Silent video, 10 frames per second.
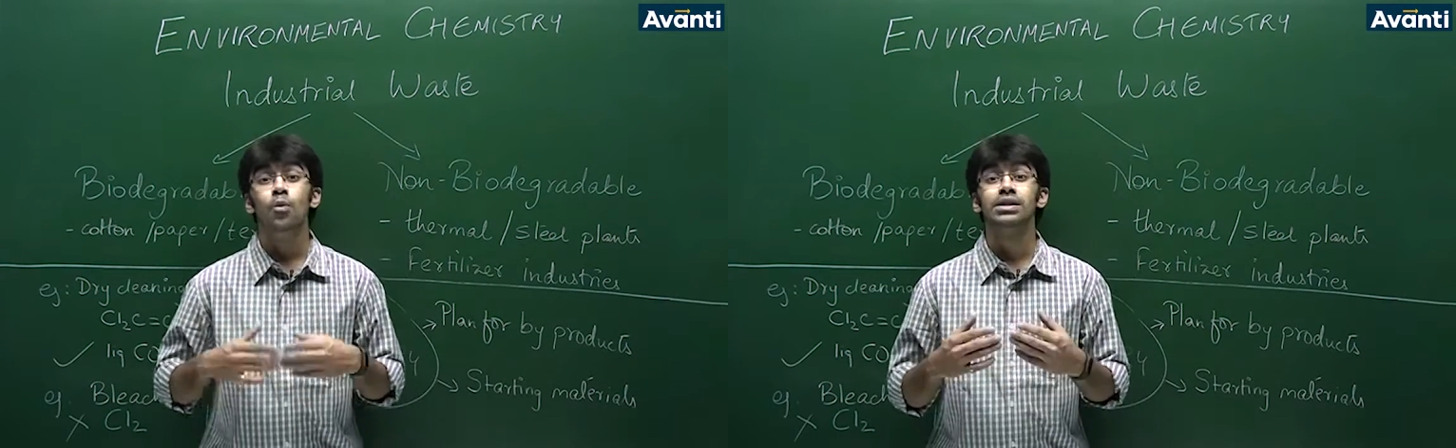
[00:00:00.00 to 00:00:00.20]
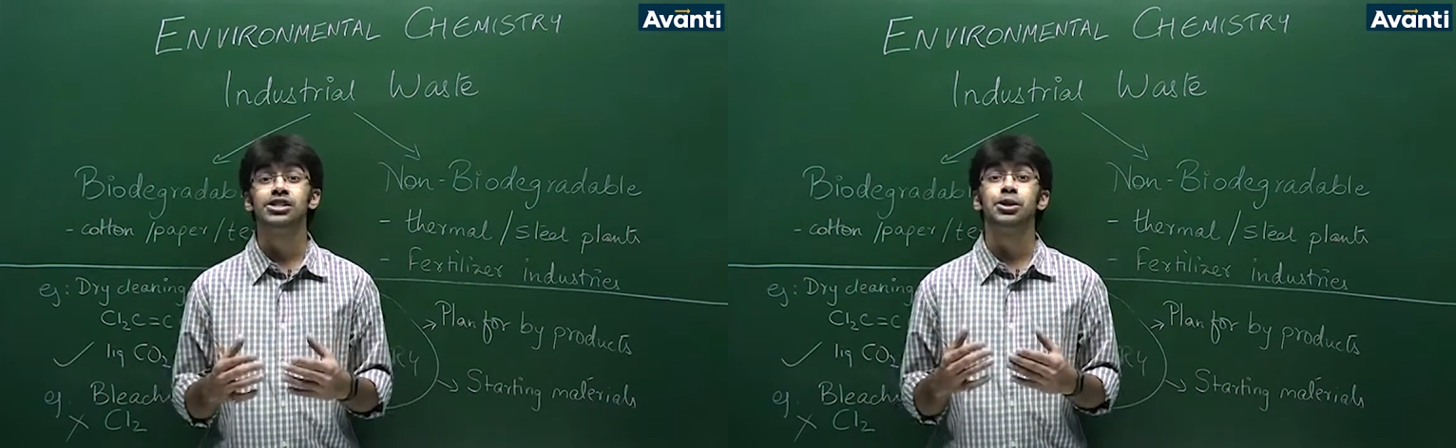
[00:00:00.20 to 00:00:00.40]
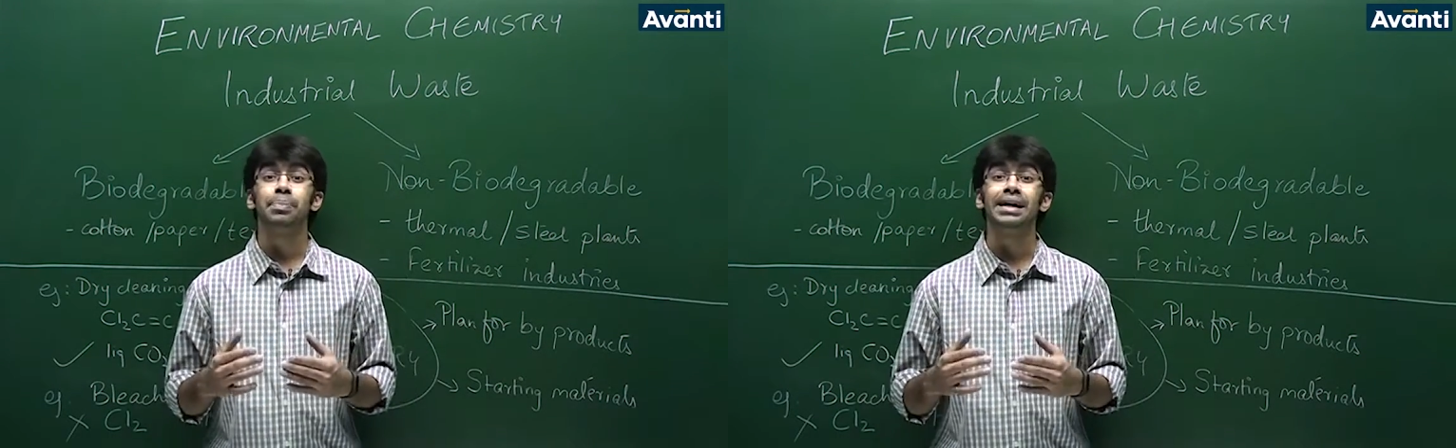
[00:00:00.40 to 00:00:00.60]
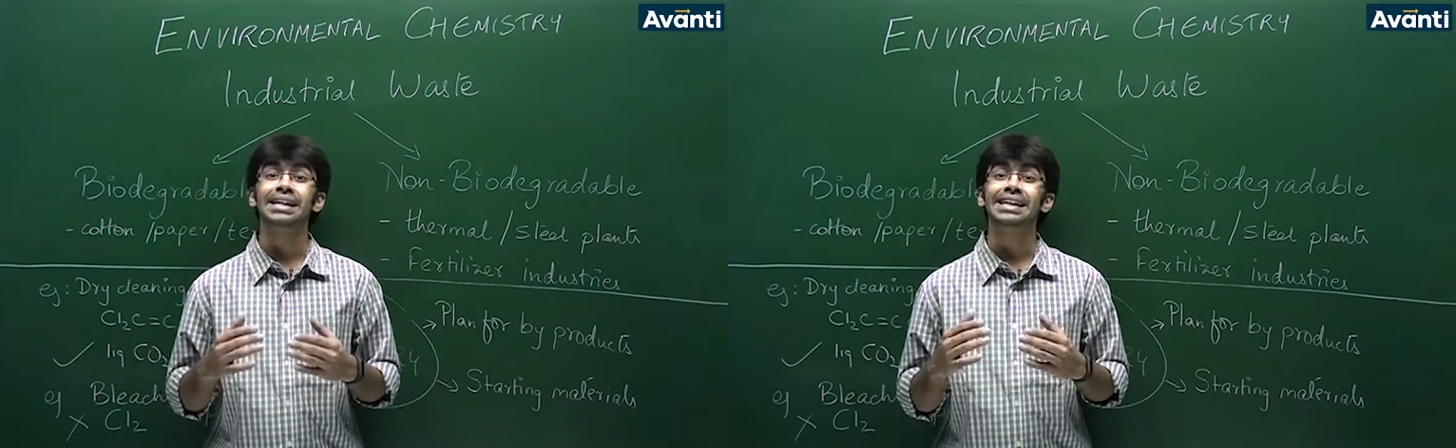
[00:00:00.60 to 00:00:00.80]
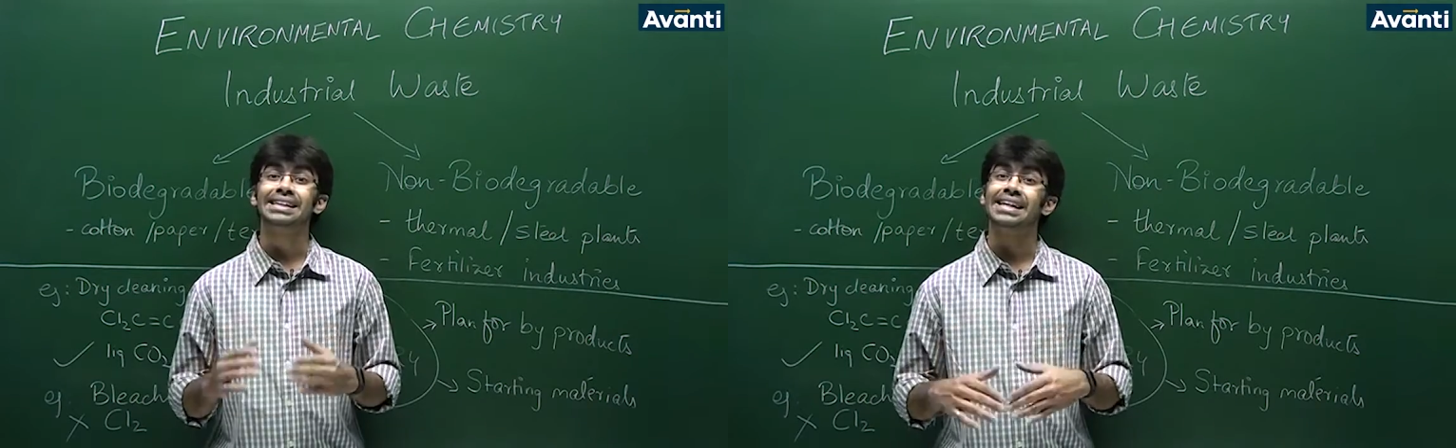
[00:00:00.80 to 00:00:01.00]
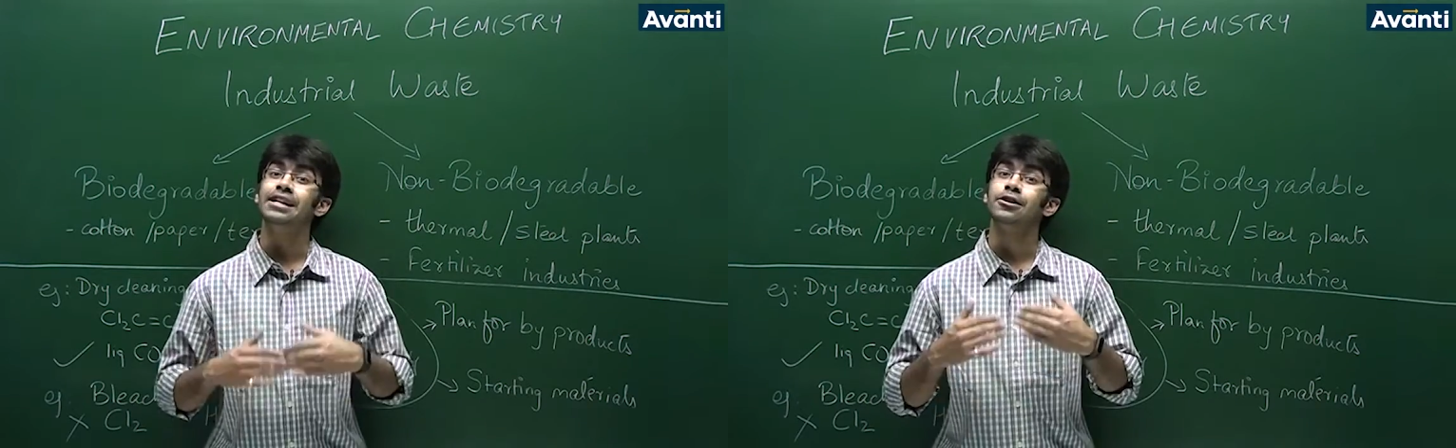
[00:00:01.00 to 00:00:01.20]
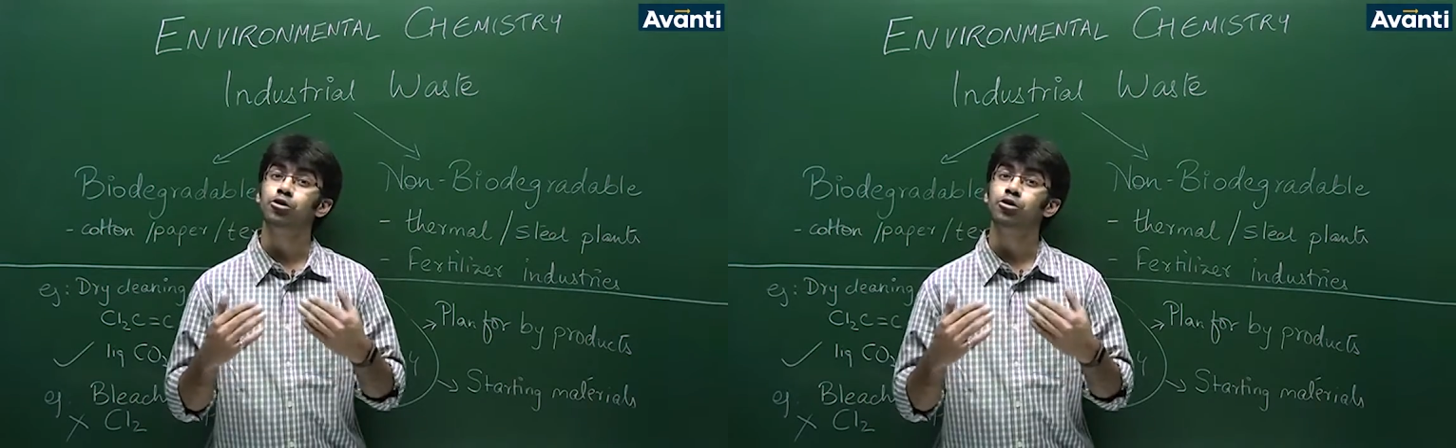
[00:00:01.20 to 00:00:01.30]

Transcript: which typically create